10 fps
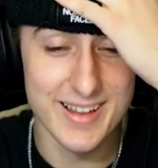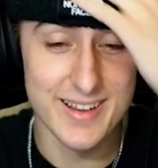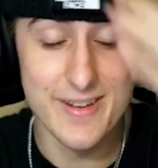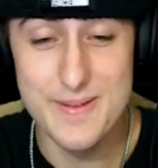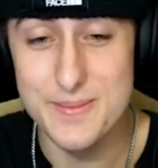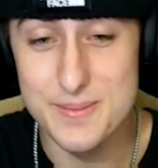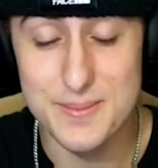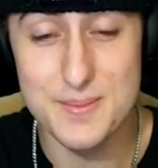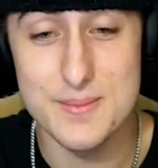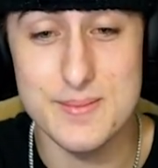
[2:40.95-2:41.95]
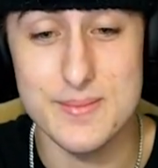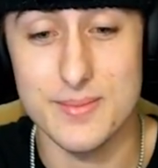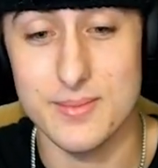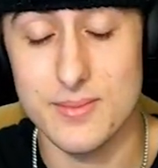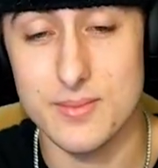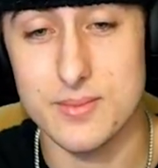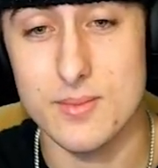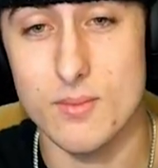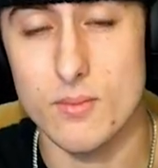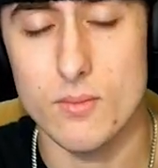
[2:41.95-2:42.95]
into a cloud with a long
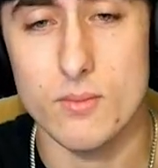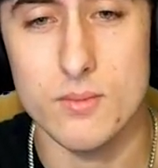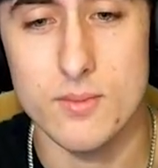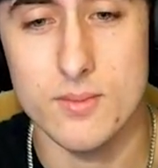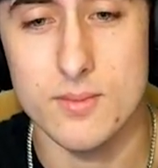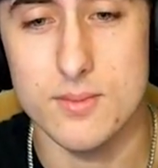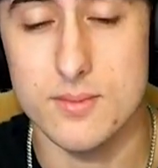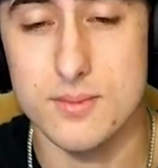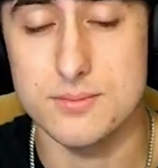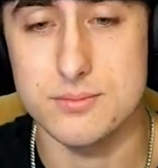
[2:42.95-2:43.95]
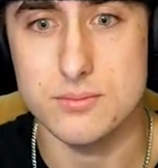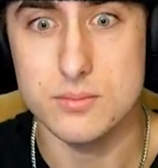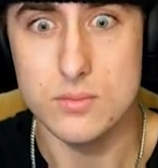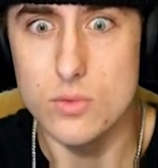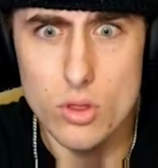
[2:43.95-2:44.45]
metal wire attached to it.